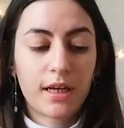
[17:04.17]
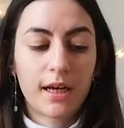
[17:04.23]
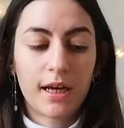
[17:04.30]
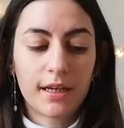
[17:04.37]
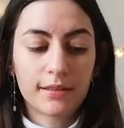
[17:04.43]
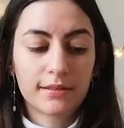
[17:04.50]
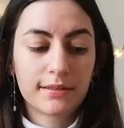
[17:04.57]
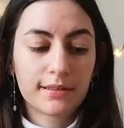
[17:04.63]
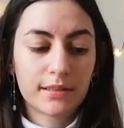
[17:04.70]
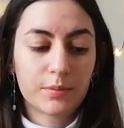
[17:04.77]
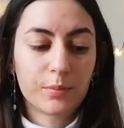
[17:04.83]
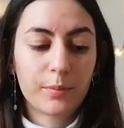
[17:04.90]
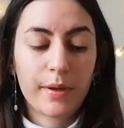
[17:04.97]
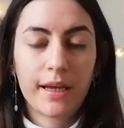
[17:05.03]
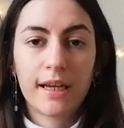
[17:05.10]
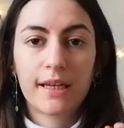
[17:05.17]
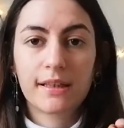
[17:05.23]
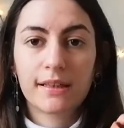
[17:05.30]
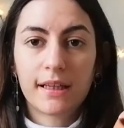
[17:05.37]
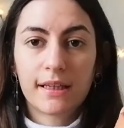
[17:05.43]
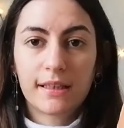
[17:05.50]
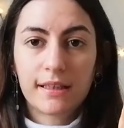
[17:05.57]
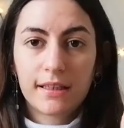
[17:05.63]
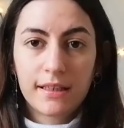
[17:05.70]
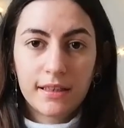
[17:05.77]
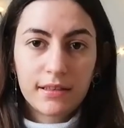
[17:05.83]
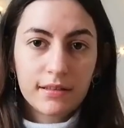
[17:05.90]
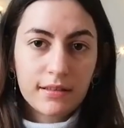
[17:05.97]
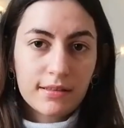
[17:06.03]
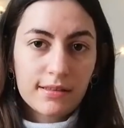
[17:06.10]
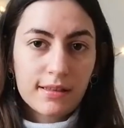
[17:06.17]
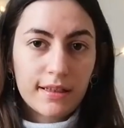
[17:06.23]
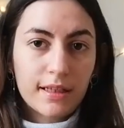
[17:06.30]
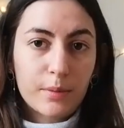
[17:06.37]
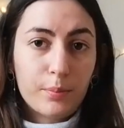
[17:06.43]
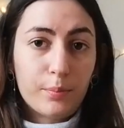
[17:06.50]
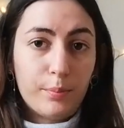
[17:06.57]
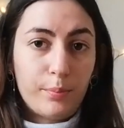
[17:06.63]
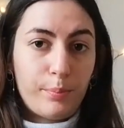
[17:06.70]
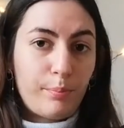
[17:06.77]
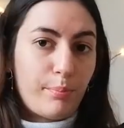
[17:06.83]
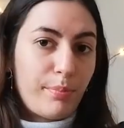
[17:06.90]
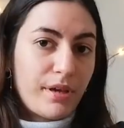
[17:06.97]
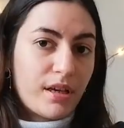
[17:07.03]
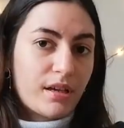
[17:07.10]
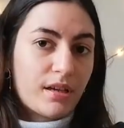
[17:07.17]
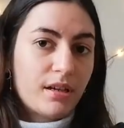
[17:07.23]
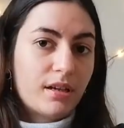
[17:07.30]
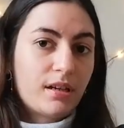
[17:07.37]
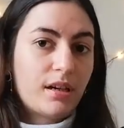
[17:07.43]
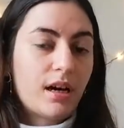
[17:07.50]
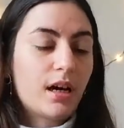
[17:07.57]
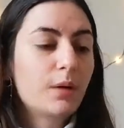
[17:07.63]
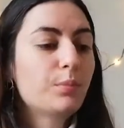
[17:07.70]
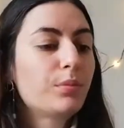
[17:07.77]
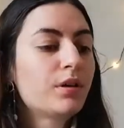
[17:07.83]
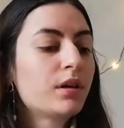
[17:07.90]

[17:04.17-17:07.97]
add some paint, like here, there's like a big gap